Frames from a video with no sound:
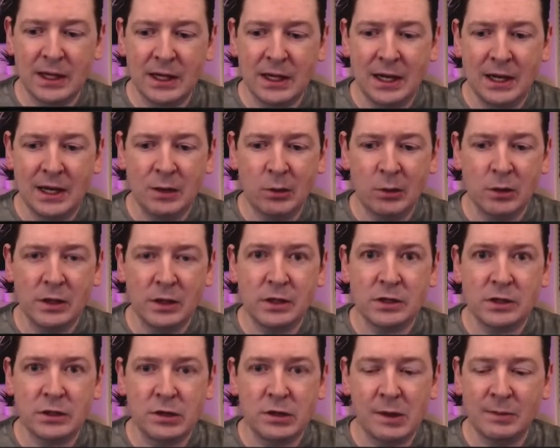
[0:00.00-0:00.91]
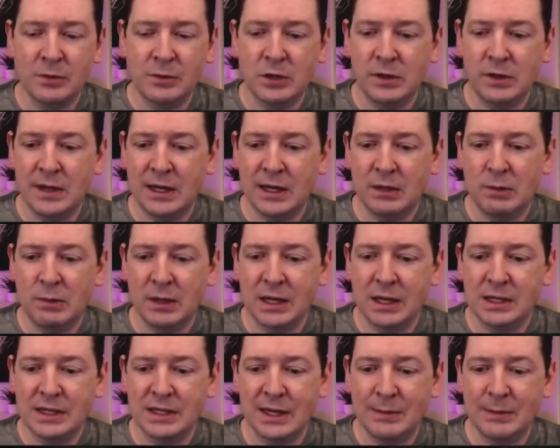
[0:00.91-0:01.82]
In order to do that, we can
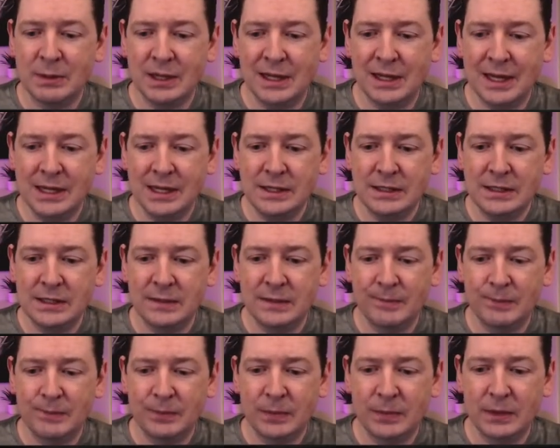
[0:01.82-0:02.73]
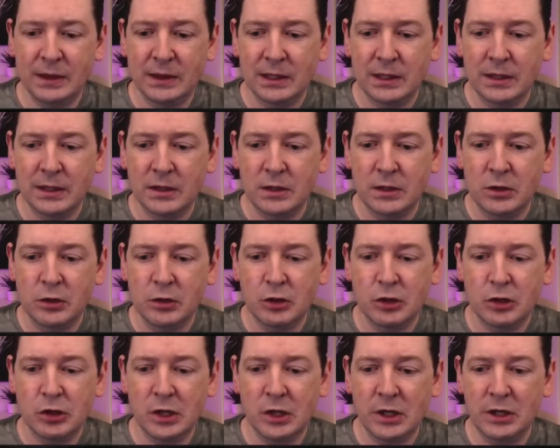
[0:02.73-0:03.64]
type git
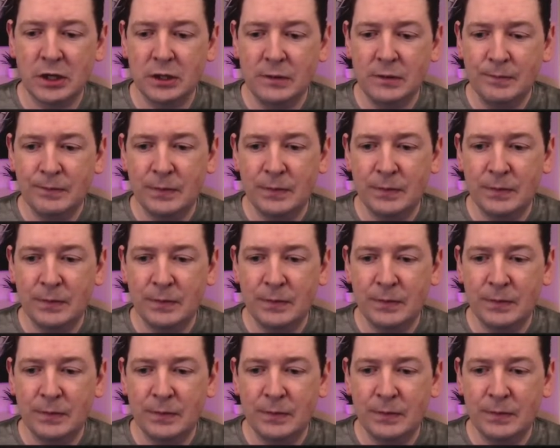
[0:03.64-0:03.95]
show,